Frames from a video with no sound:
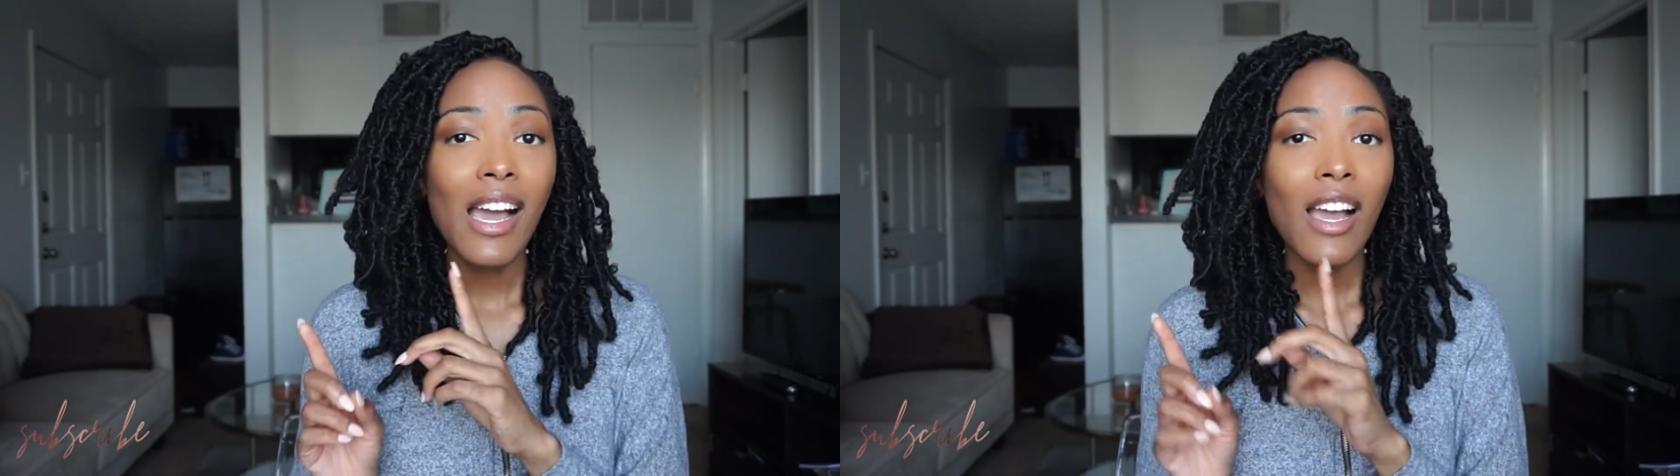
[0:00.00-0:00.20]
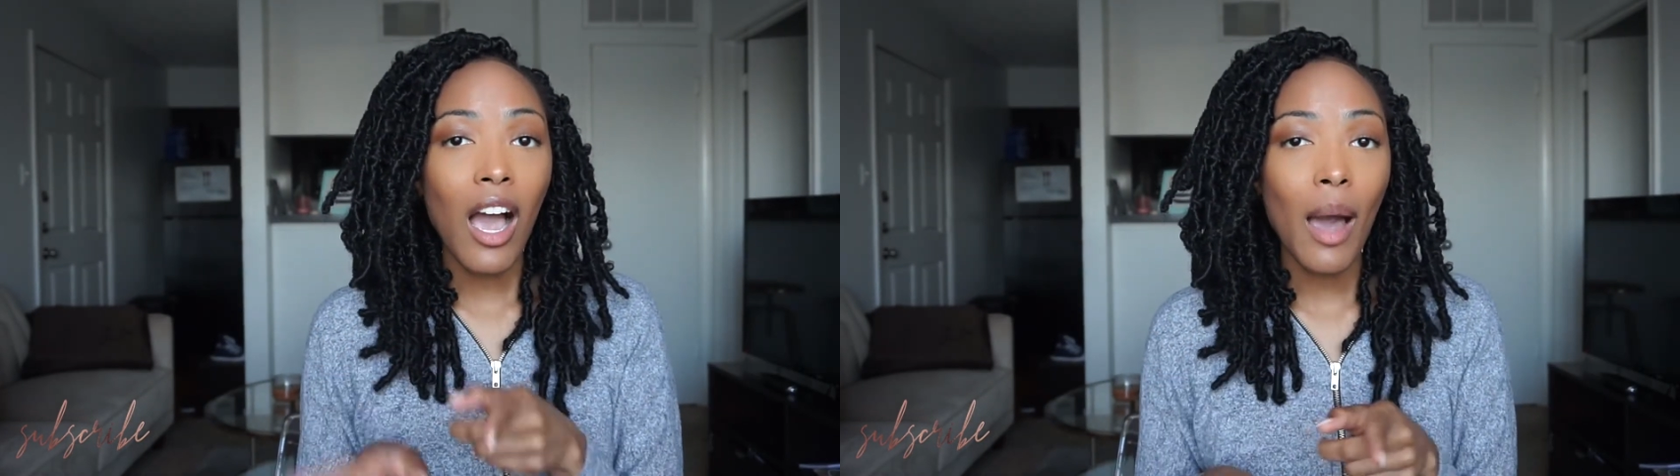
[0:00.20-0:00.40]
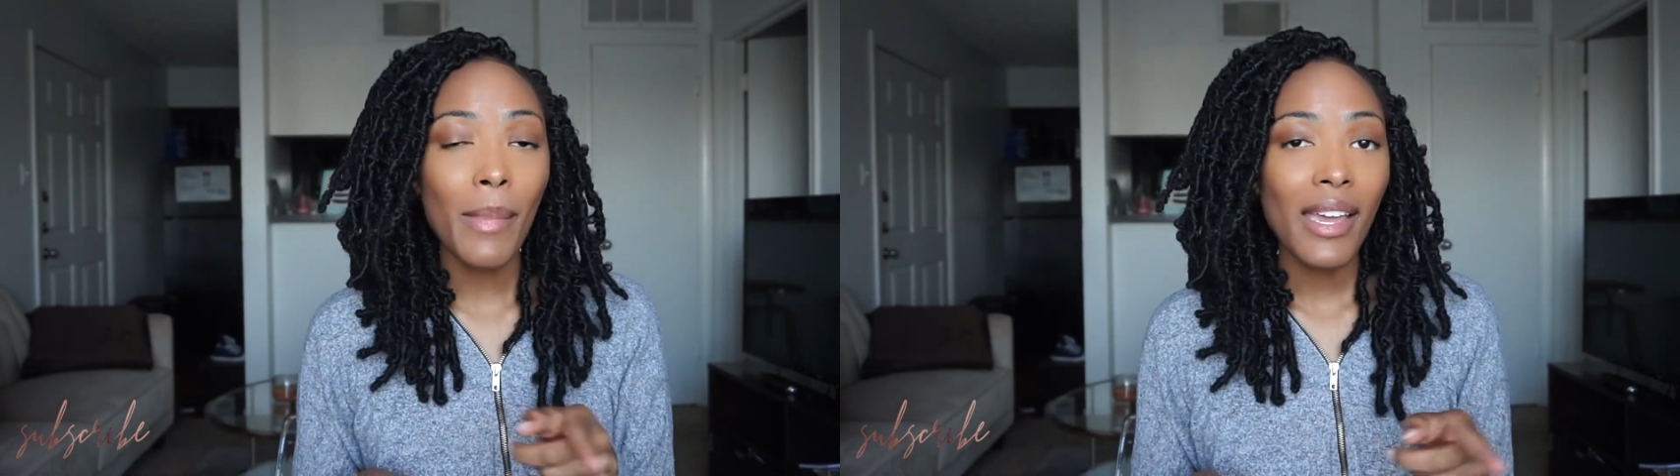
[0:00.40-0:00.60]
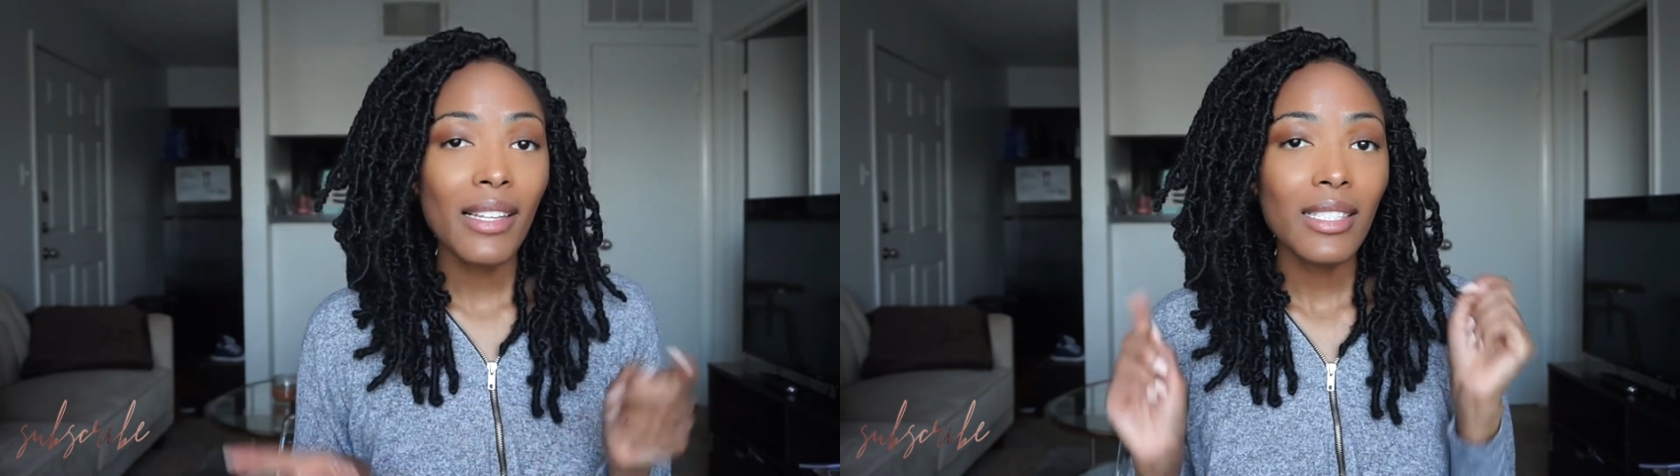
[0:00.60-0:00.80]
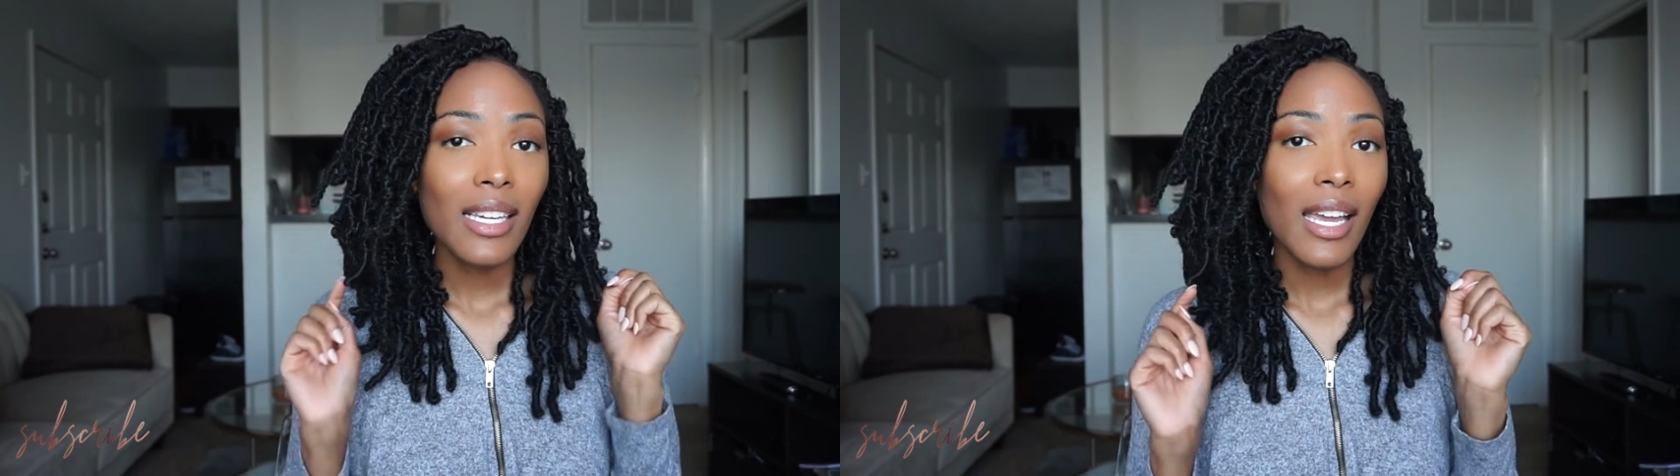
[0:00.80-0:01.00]

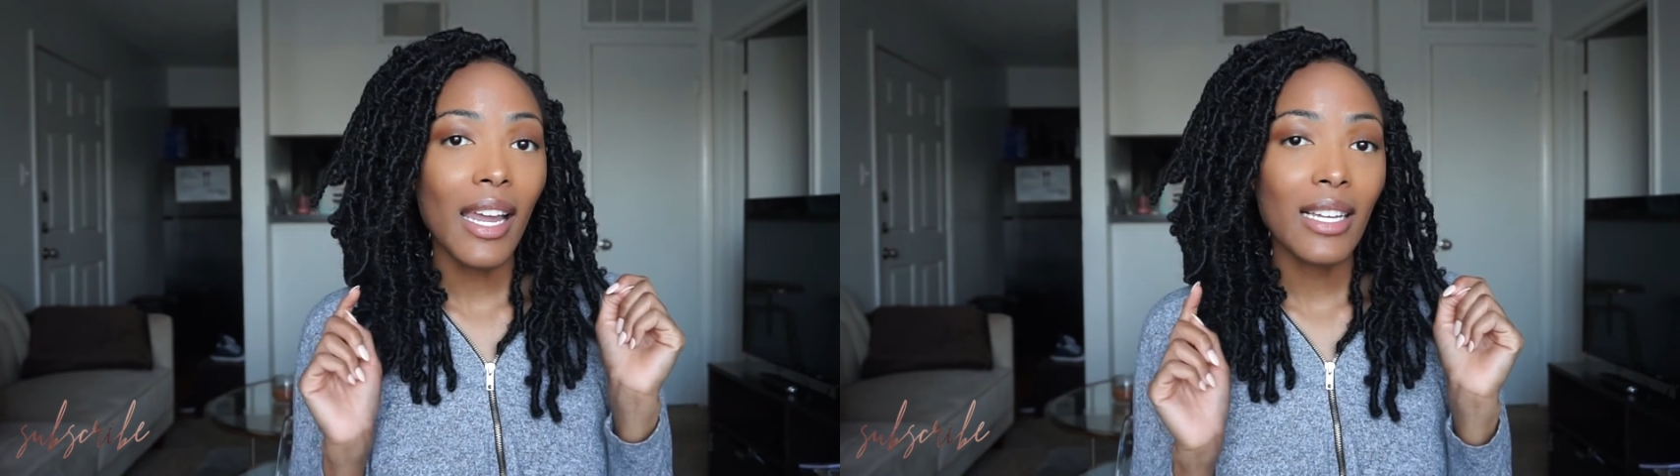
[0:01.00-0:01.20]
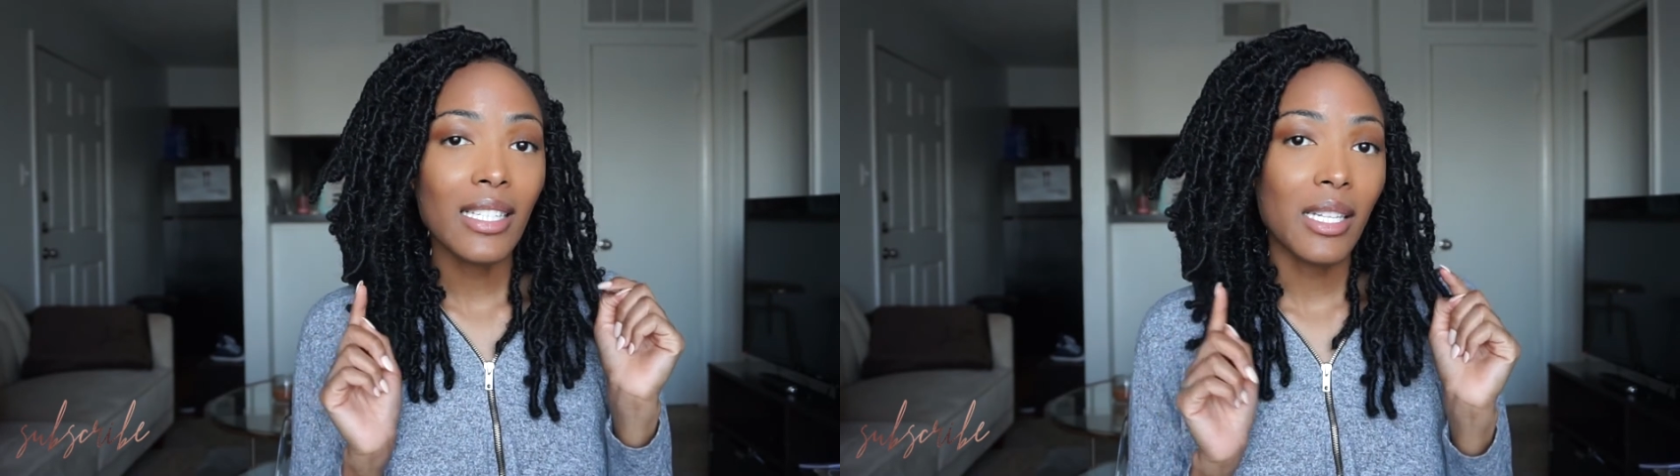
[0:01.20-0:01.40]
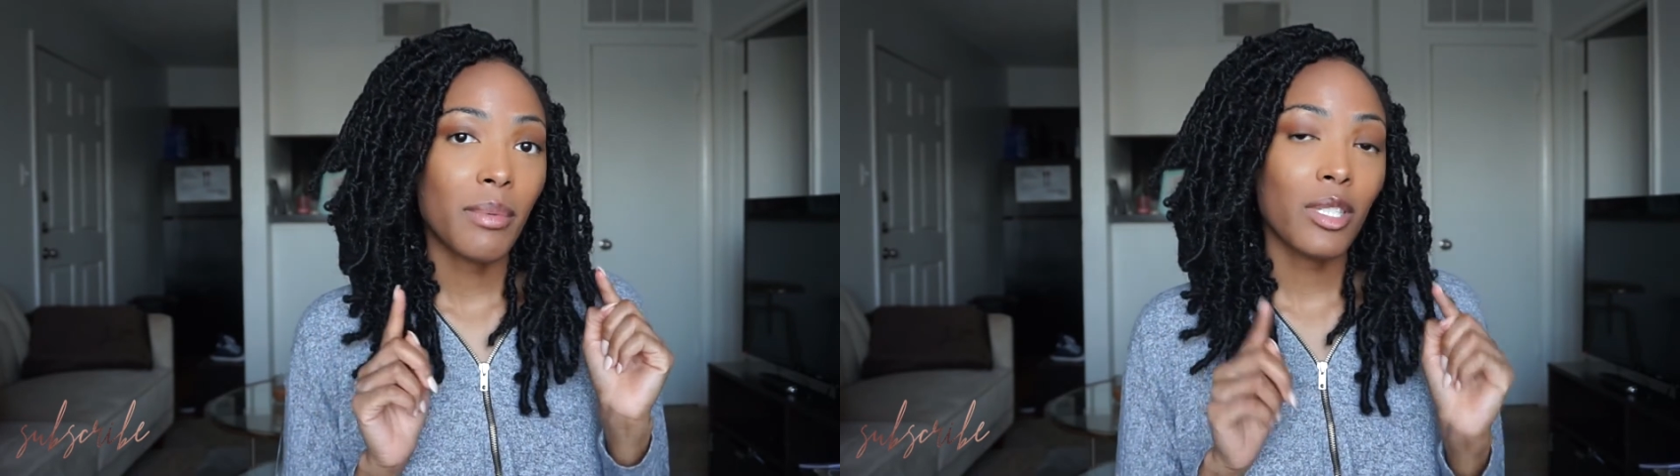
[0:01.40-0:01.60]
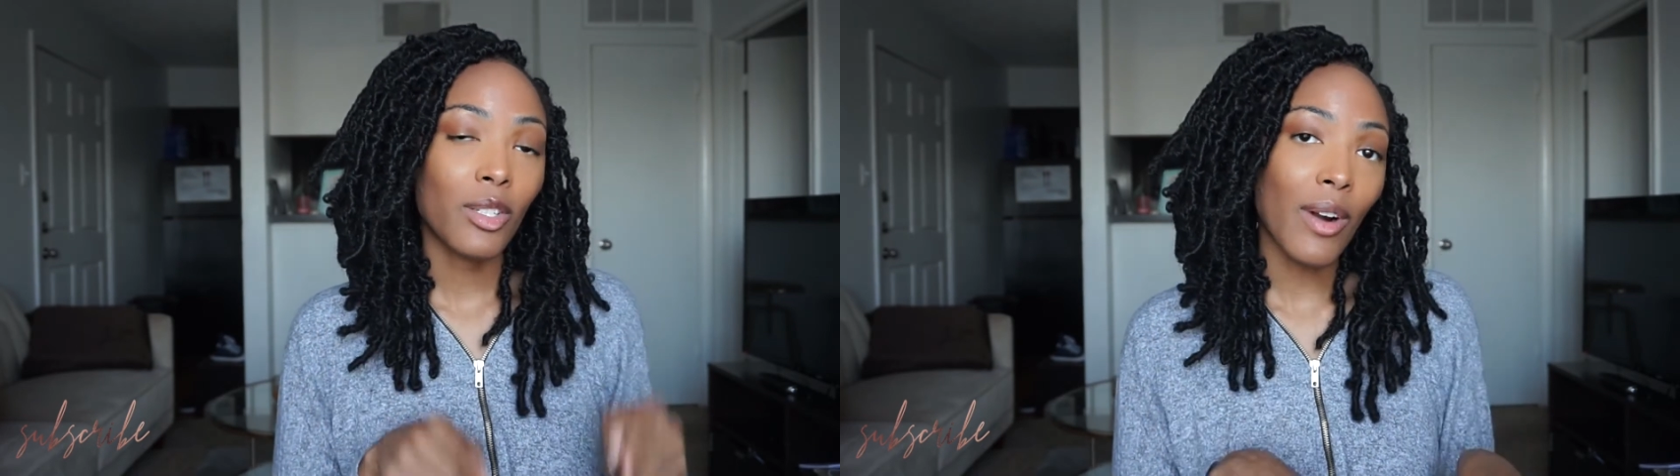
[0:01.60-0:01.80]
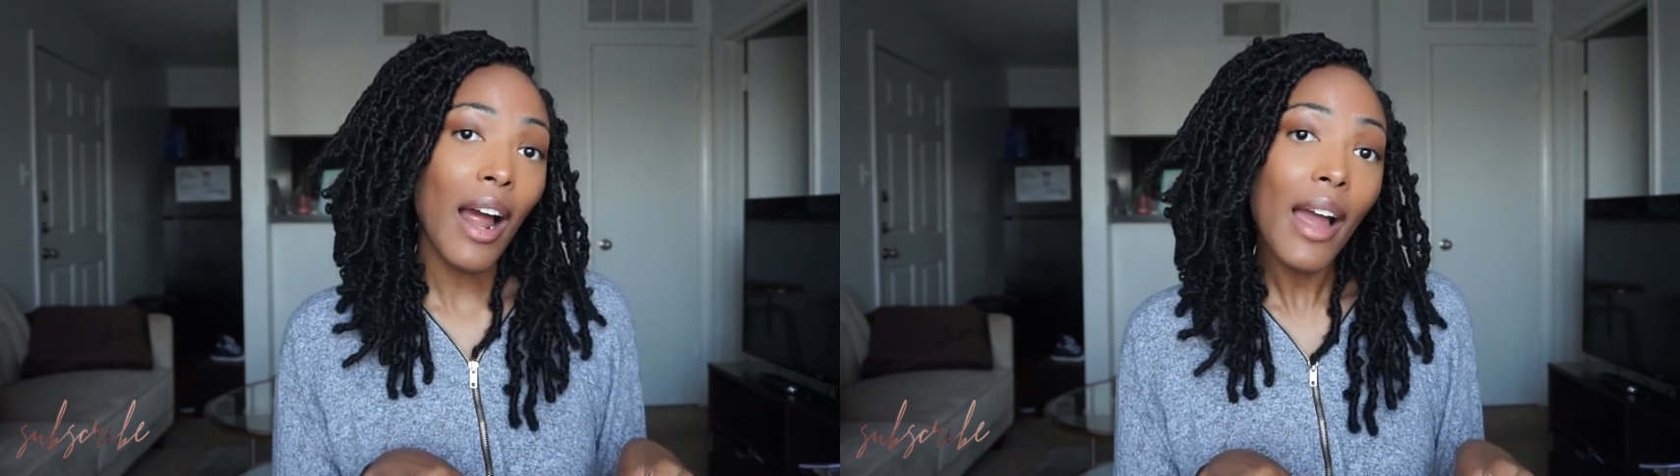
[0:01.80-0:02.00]
comment, and
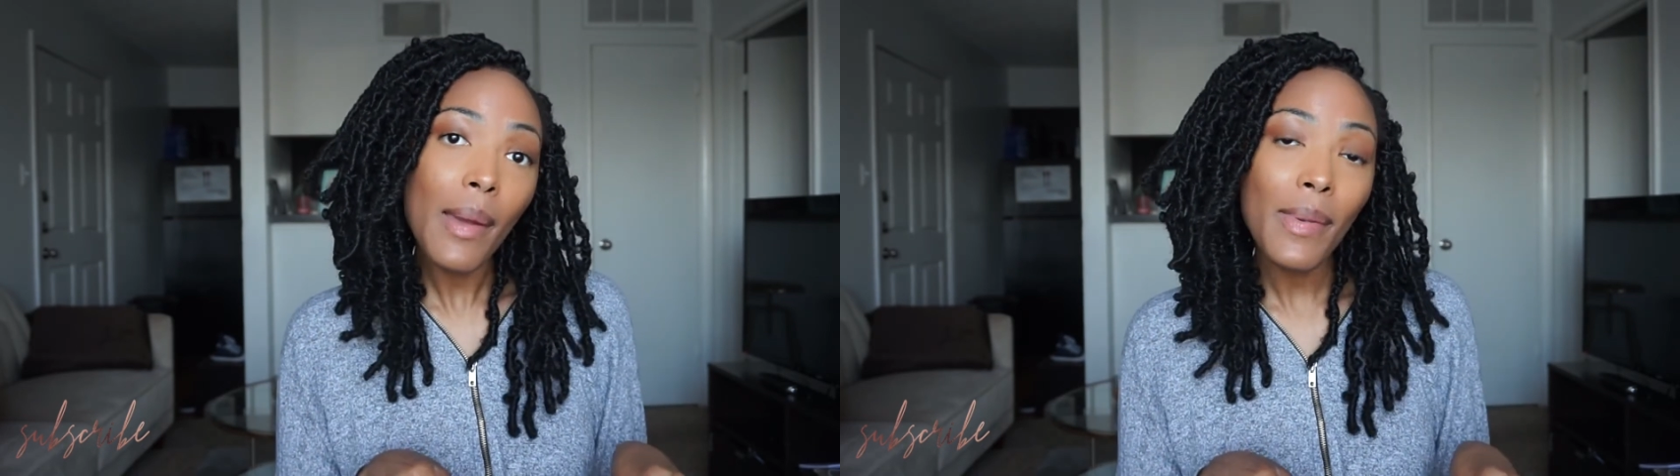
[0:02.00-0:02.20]
subscribe,